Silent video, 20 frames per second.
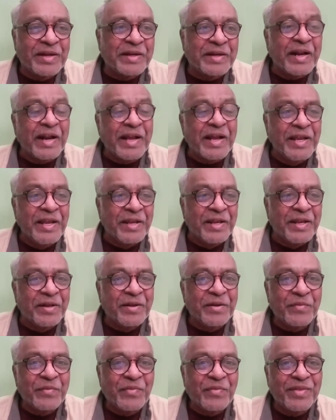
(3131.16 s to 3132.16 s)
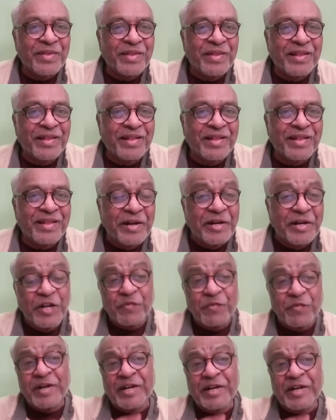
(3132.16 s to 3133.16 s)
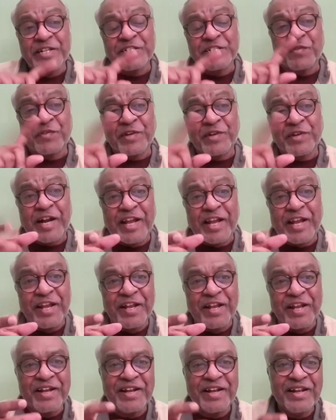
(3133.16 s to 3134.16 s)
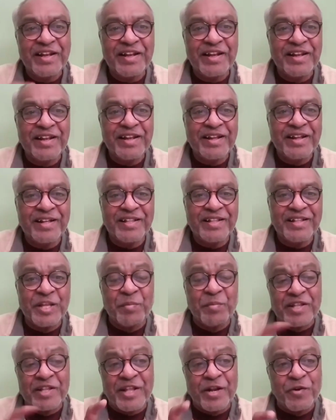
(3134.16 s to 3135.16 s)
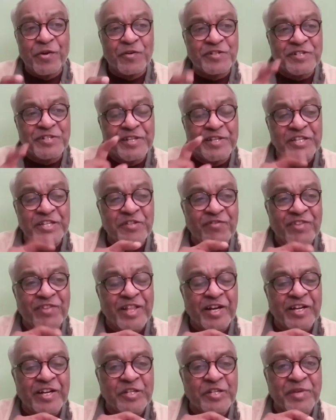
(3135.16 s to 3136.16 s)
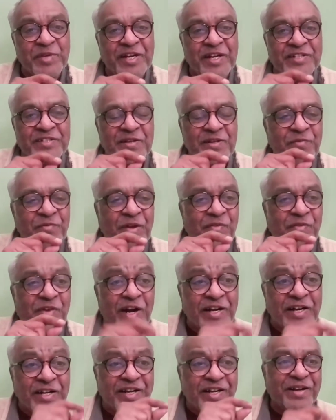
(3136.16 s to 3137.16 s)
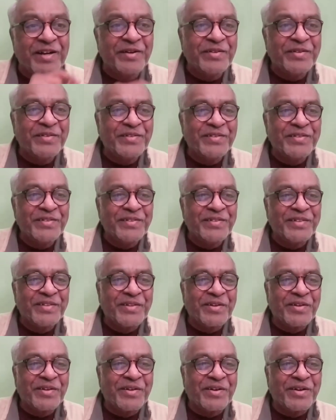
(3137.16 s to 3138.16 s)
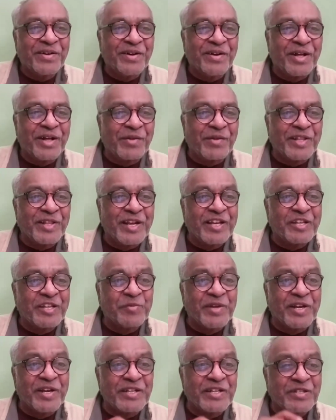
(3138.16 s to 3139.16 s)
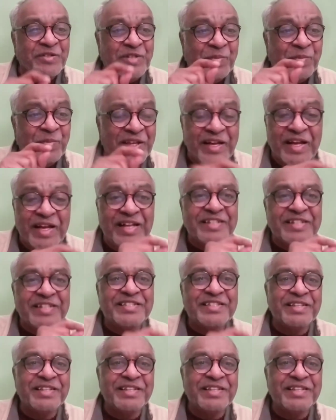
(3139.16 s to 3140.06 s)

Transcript: Crying, different kinds of cry. The mother knows it is whether it is because of hunger or whether it is because of something else.